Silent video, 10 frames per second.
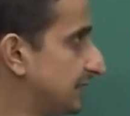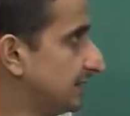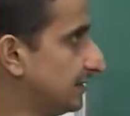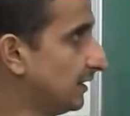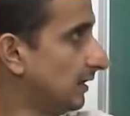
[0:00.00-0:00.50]

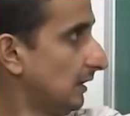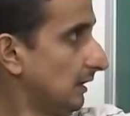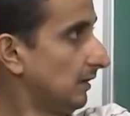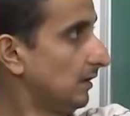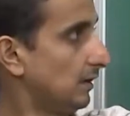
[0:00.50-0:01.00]
in
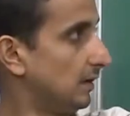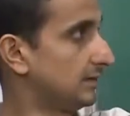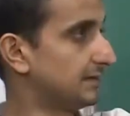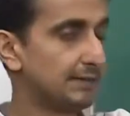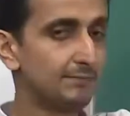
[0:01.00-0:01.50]

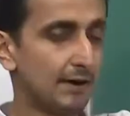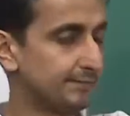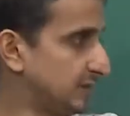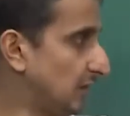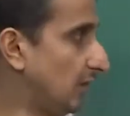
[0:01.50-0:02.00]
sigma
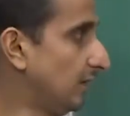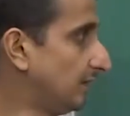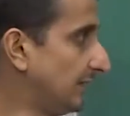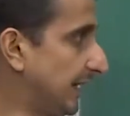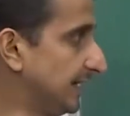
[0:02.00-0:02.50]
epsilon.
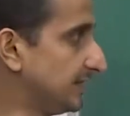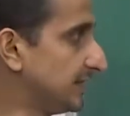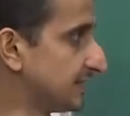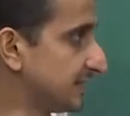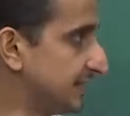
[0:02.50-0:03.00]
There
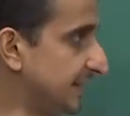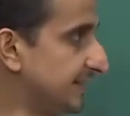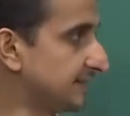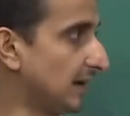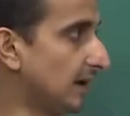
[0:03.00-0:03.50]
exists
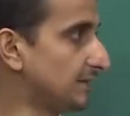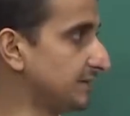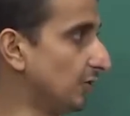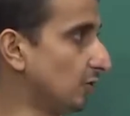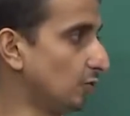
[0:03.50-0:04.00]
states
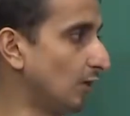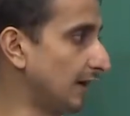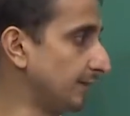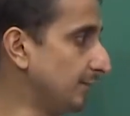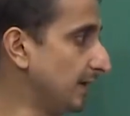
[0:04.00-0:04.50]
R0 to
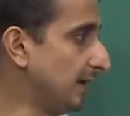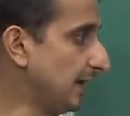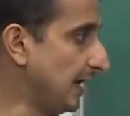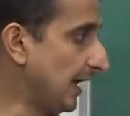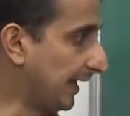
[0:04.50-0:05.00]
Rm,
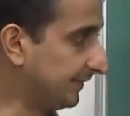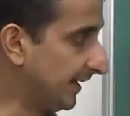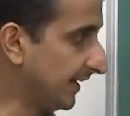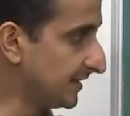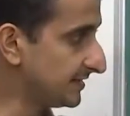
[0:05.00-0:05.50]
and
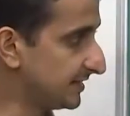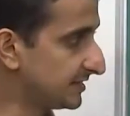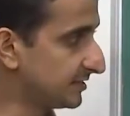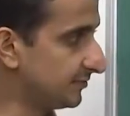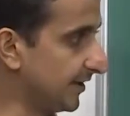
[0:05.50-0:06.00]
there exists
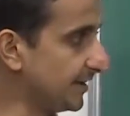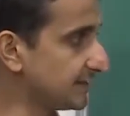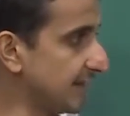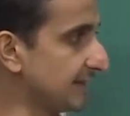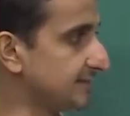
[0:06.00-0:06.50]

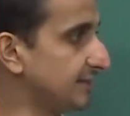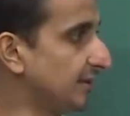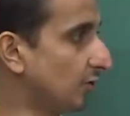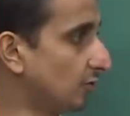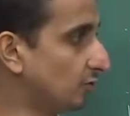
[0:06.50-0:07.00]
strings
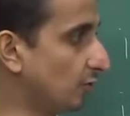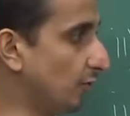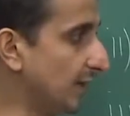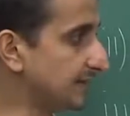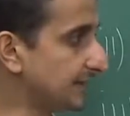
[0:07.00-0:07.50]
S0
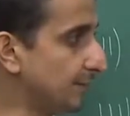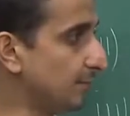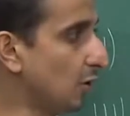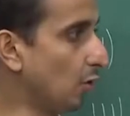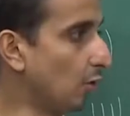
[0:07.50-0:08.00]
through Sm
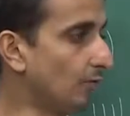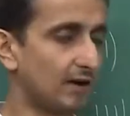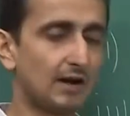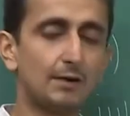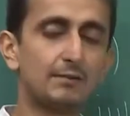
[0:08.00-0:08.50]

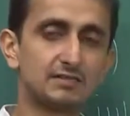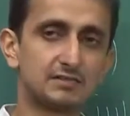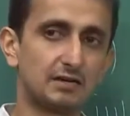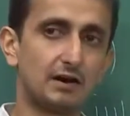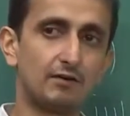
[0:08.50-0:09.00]
over gamma
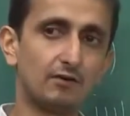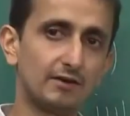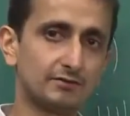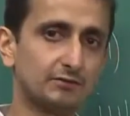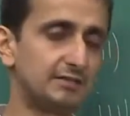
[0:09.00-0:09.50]
star.
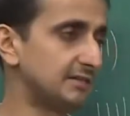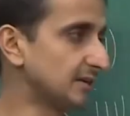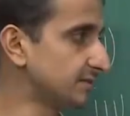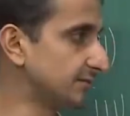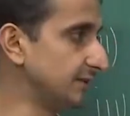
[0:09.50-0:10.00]
Okay, so these
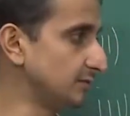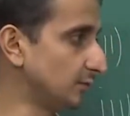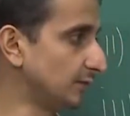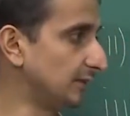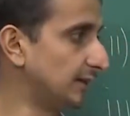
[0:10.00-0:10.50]
are strings
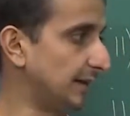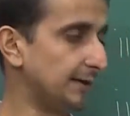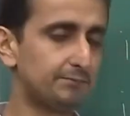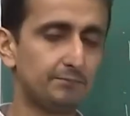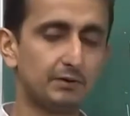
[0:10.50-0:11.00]
over the
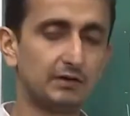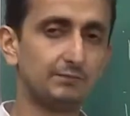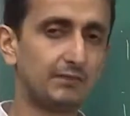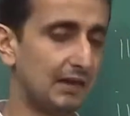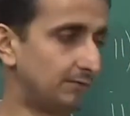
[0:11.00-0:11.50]
tape
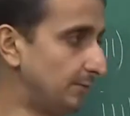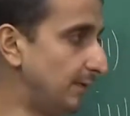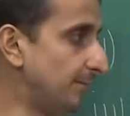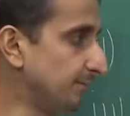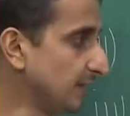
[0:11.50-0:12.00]

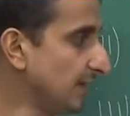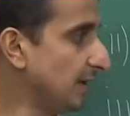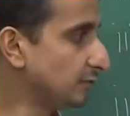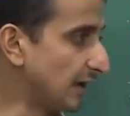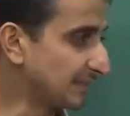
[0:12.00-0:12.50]
alphabet.
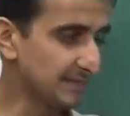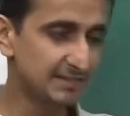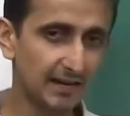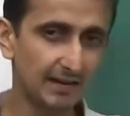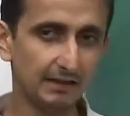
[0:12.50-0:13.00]
So
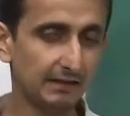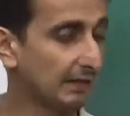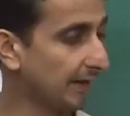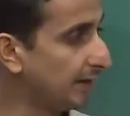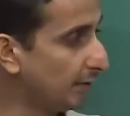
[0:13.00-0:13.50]
essentially,
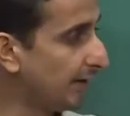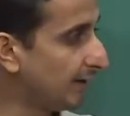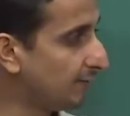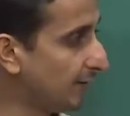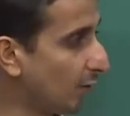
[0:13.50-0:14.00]

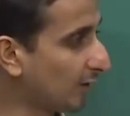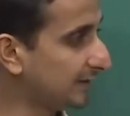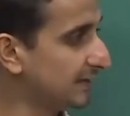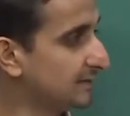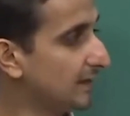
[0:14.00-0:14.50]
intuitively, what
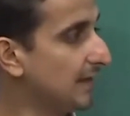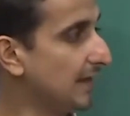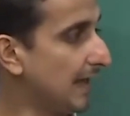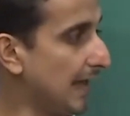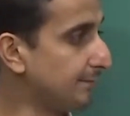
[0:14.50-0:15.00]
these
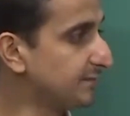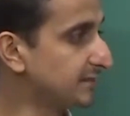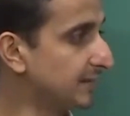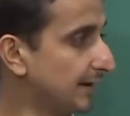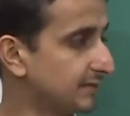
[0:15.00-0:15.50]
M
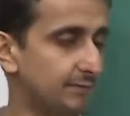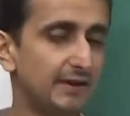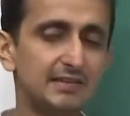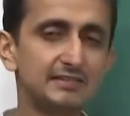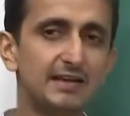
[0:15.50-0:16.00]
states
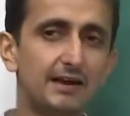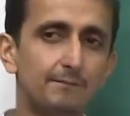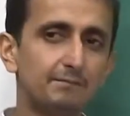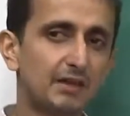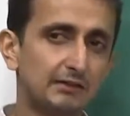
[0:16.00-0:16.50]
mean is that
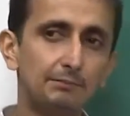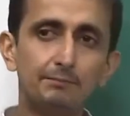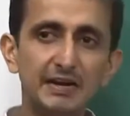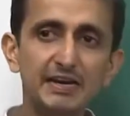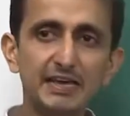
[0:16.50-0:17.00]
the
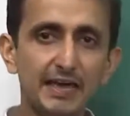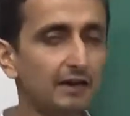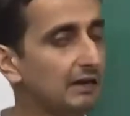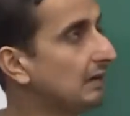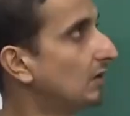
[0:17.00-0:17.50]

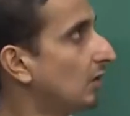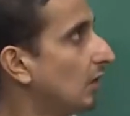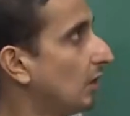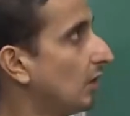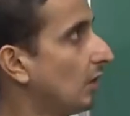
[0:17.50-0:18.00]
PDA,
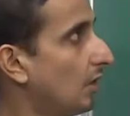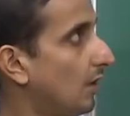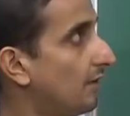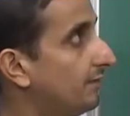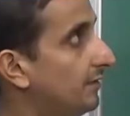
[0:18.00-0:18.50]

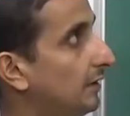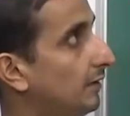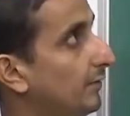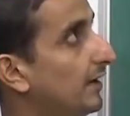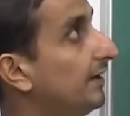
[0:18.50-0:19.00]
on
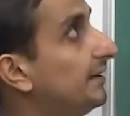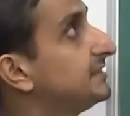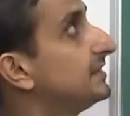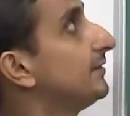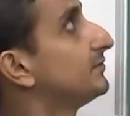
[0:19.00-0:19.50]
when it
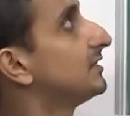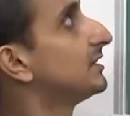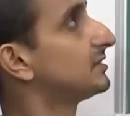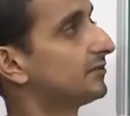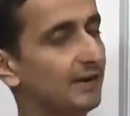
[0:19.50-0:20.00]
receives
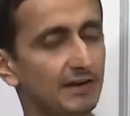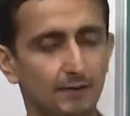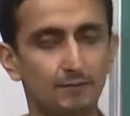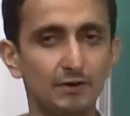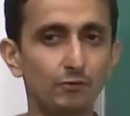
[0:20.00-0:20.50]
the string
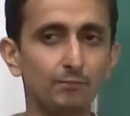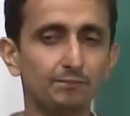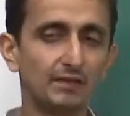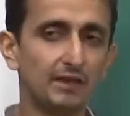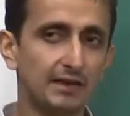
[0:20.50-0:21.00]
W,
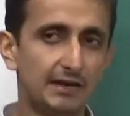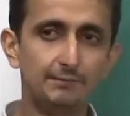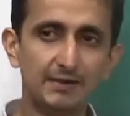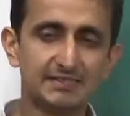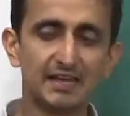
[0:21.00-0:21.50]

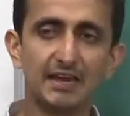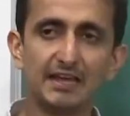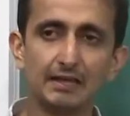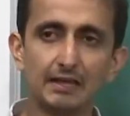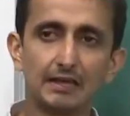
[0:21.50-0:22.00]
it
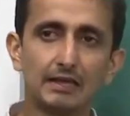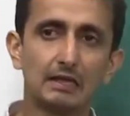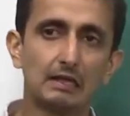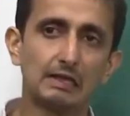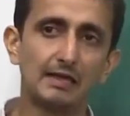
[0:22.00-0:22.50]
basically
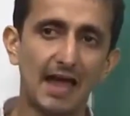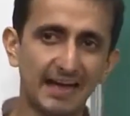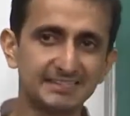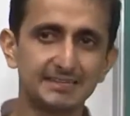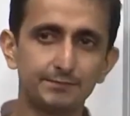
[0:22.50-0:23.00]

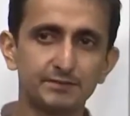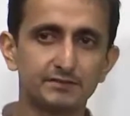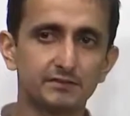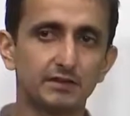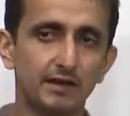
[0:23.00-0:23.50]

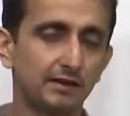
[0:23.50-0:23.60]
accepts